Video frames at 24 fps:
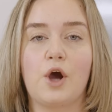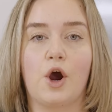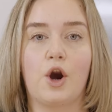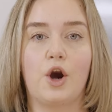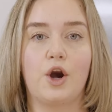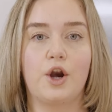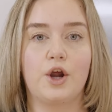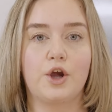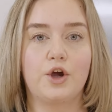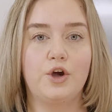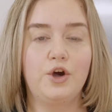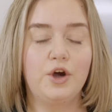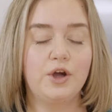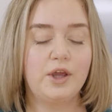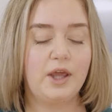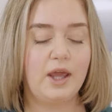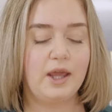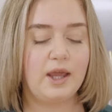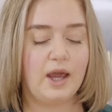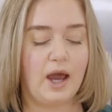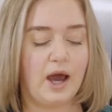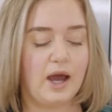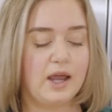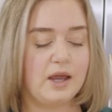are
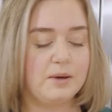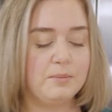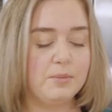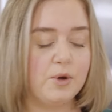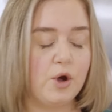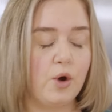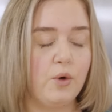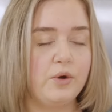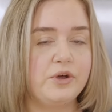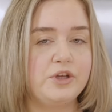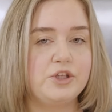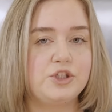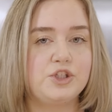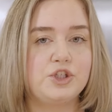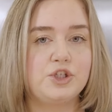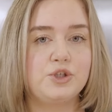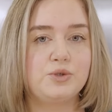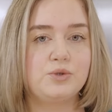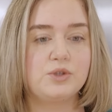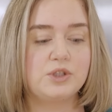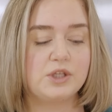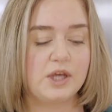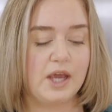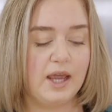cooking, I am going
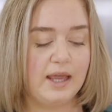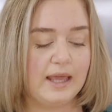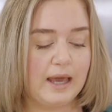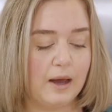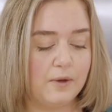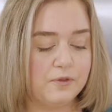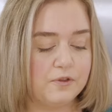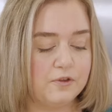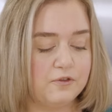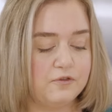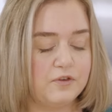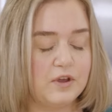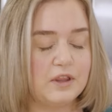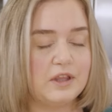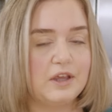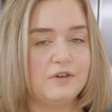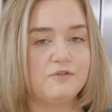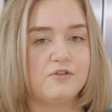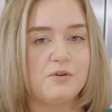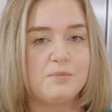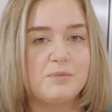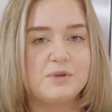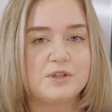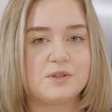to take out the filling
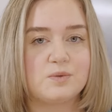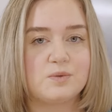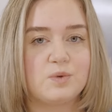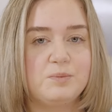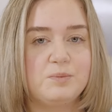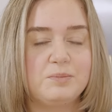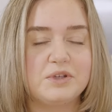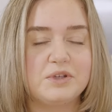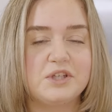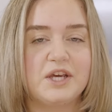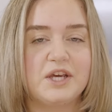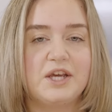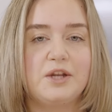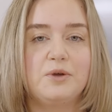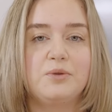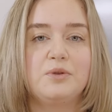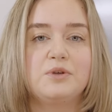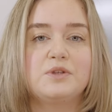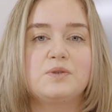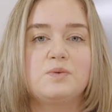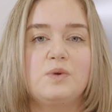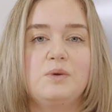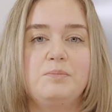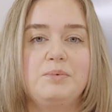from the sweet potato. The
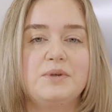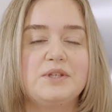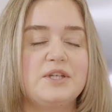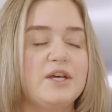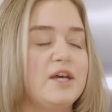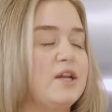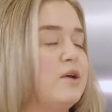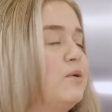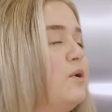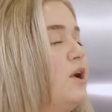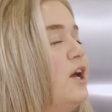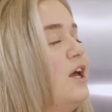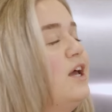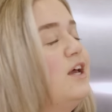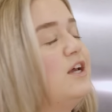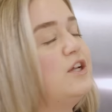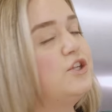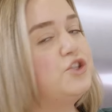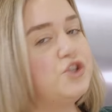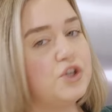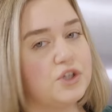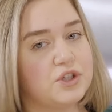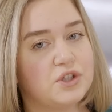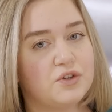sweet potato
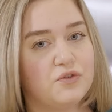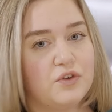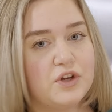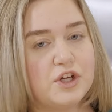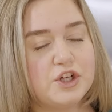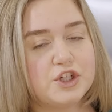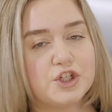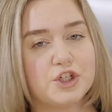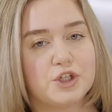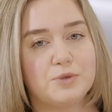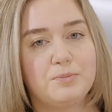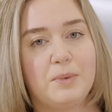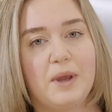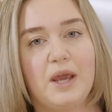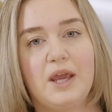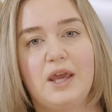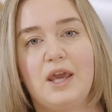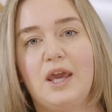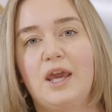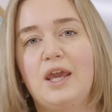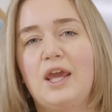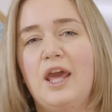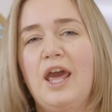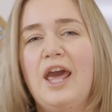just finished
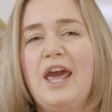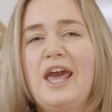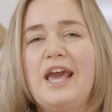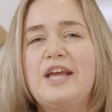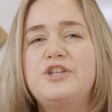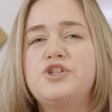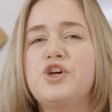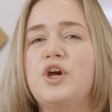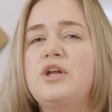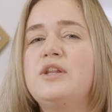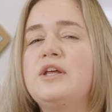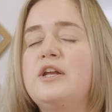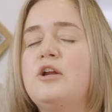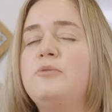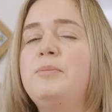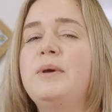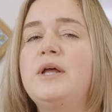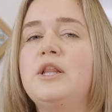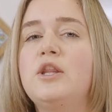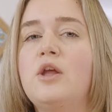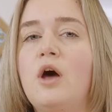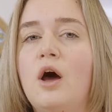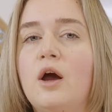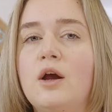baking. It took a little
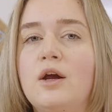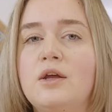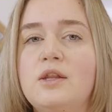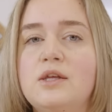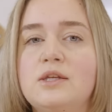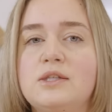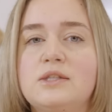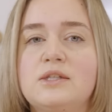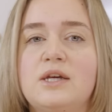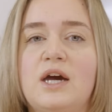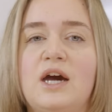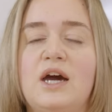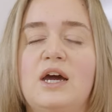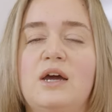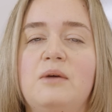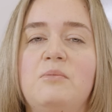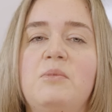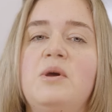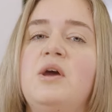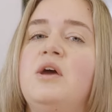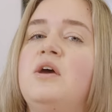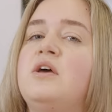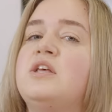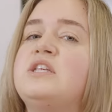bit longer this time.
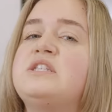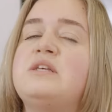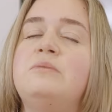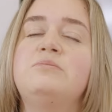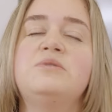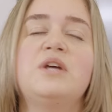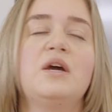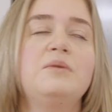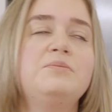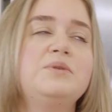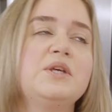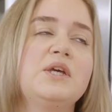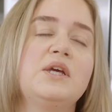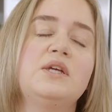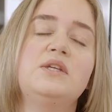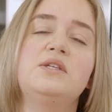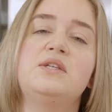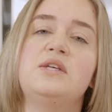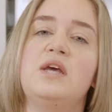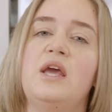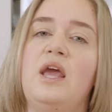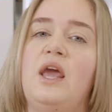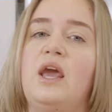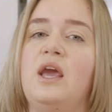Sometimes it can
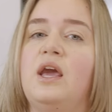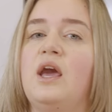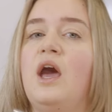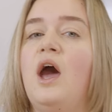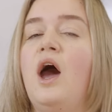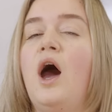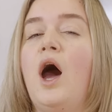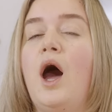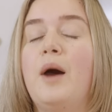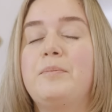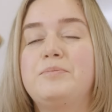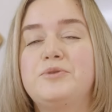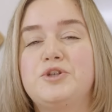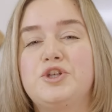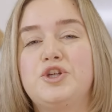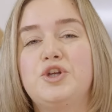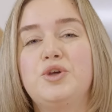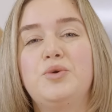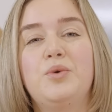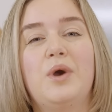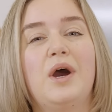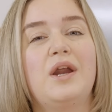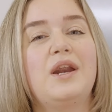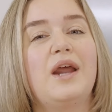take up
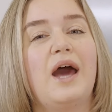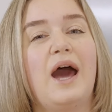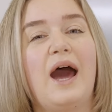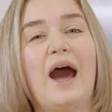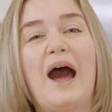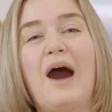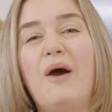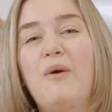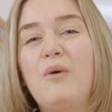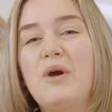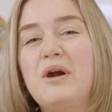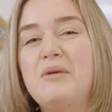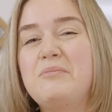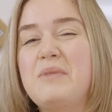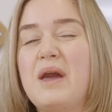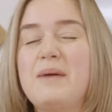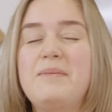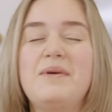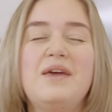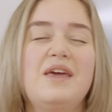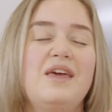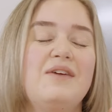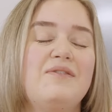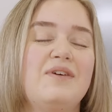to an hour,
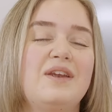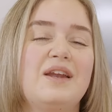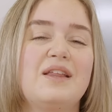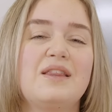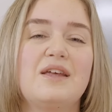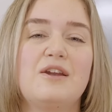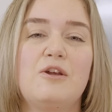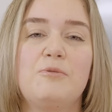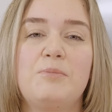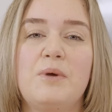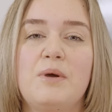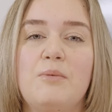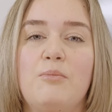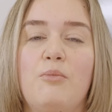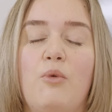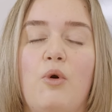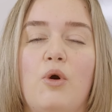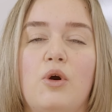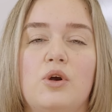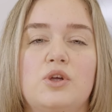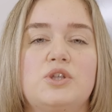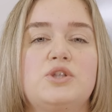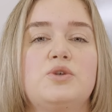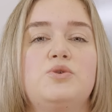maybe even a little bit
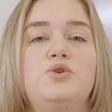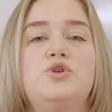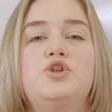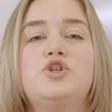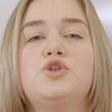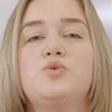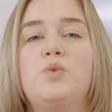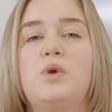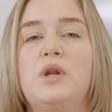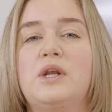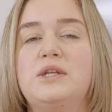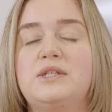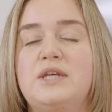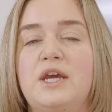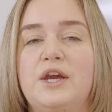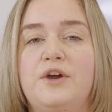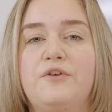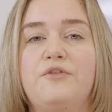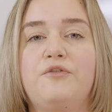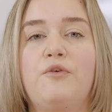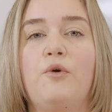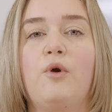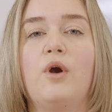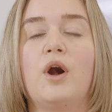more. So you just wanna take a
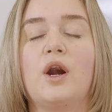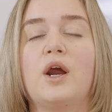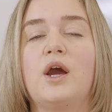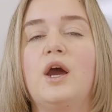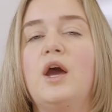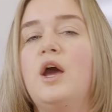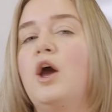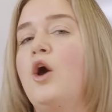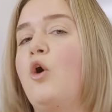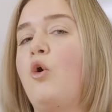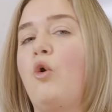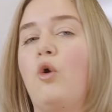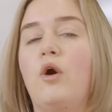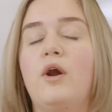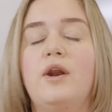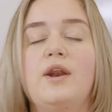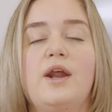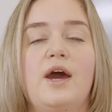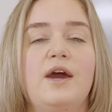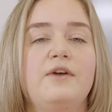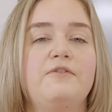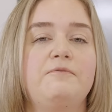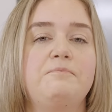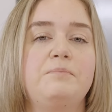fork or a
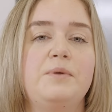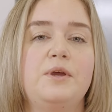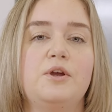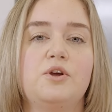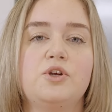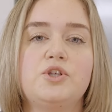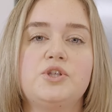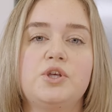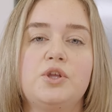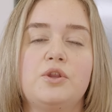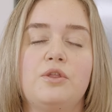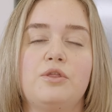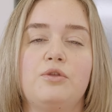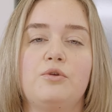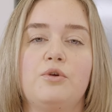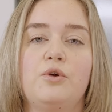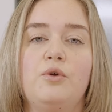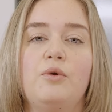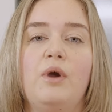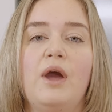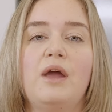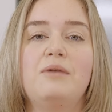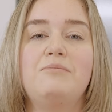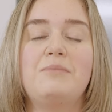knife, pierce it
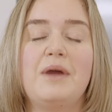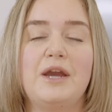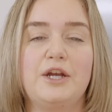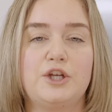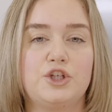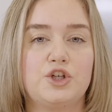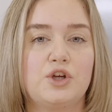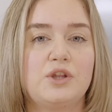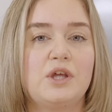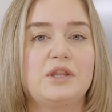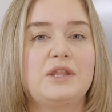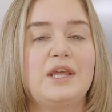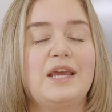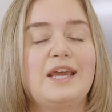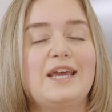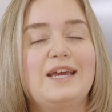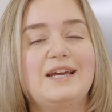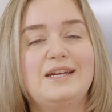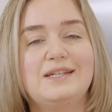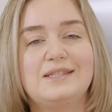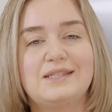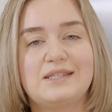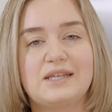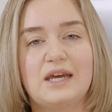through, and make sure that the
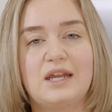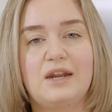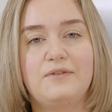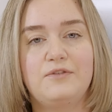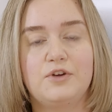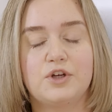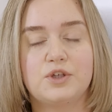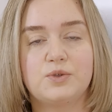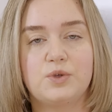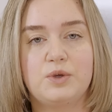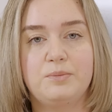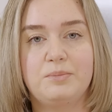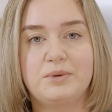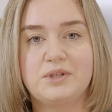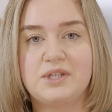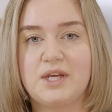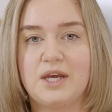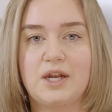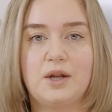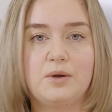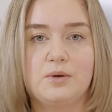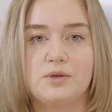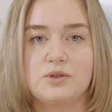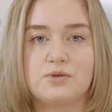inside of your sweet
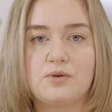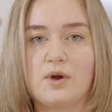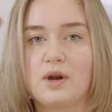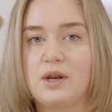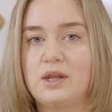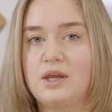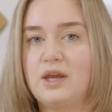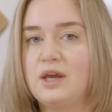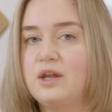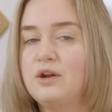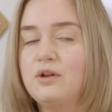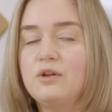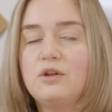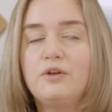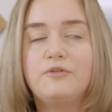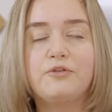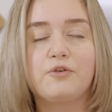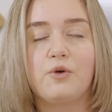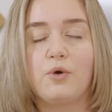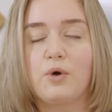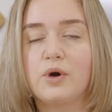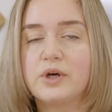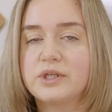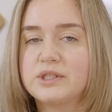potato is ready. It'll, of
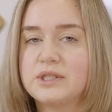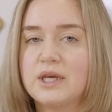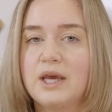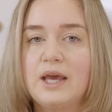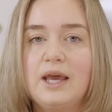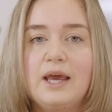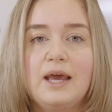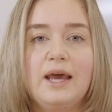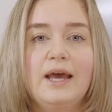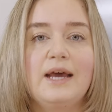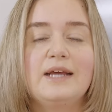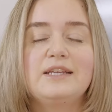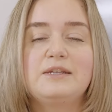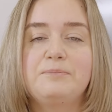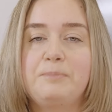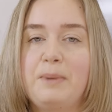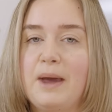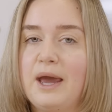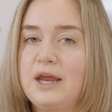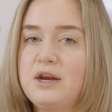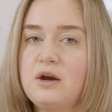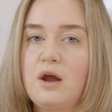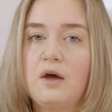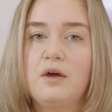course,
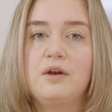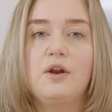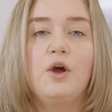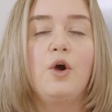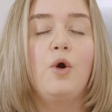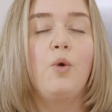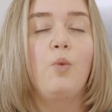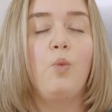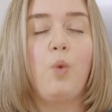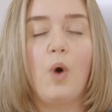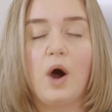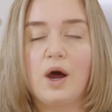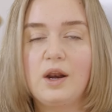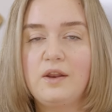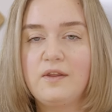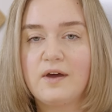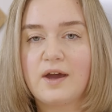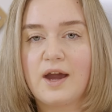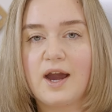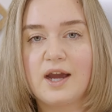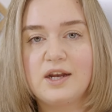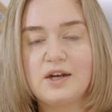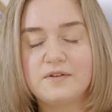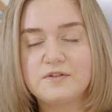depend on 1, the
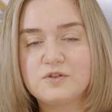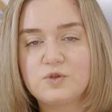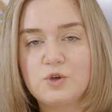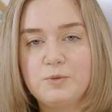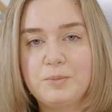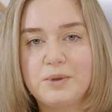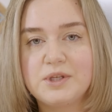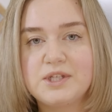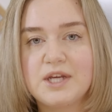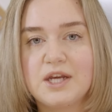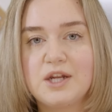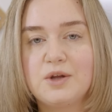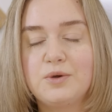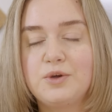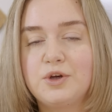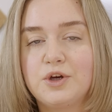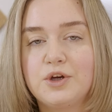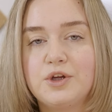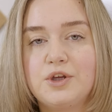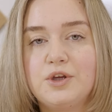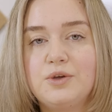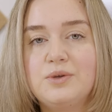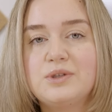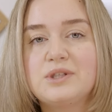kind of sweet potato you're
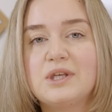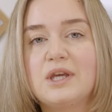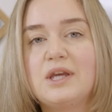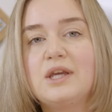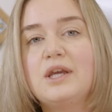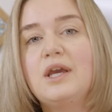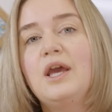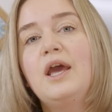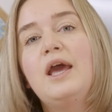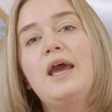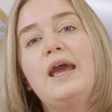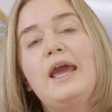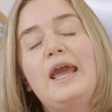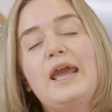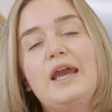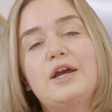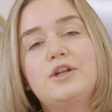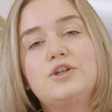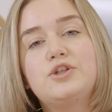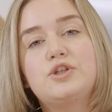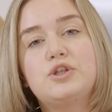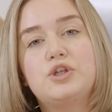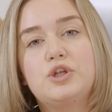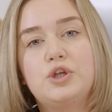using,
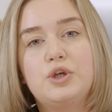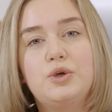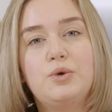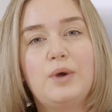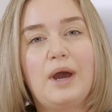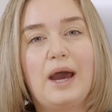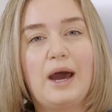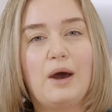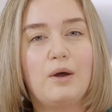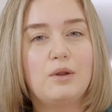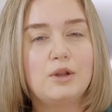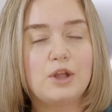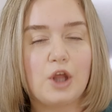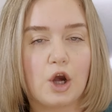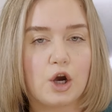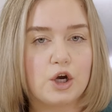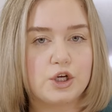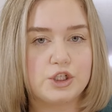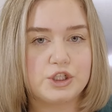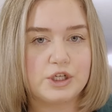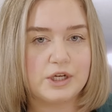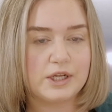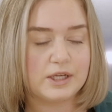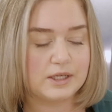and 2, how
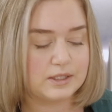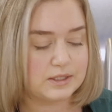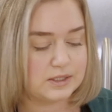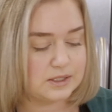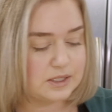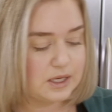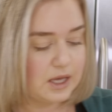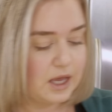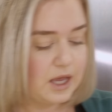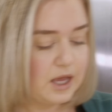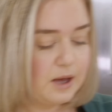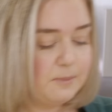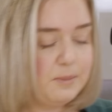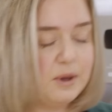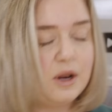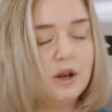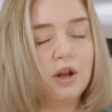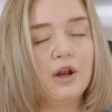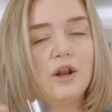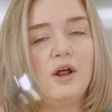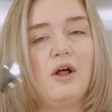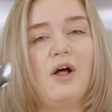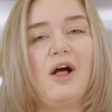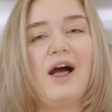large it is. But
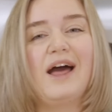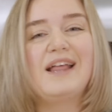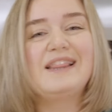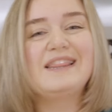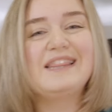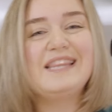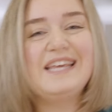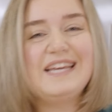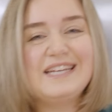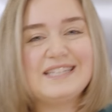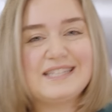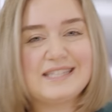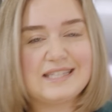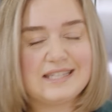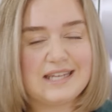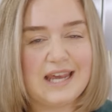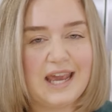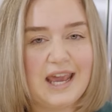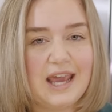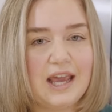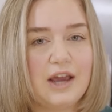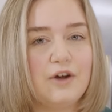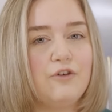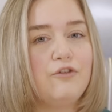it'll at least
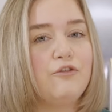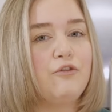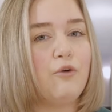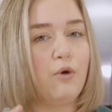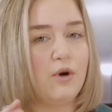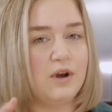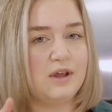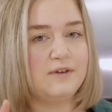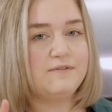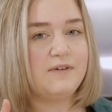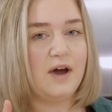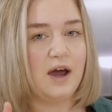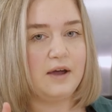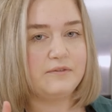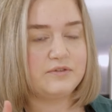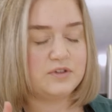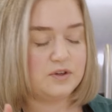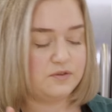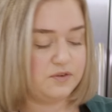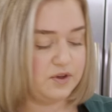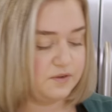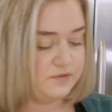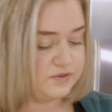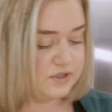take 45
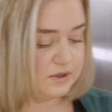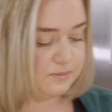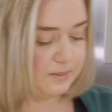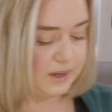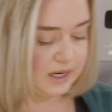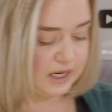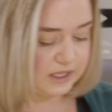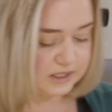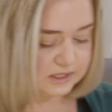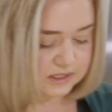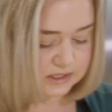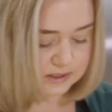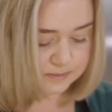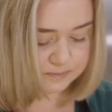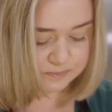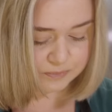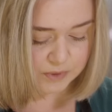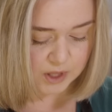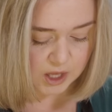to 50 minutes.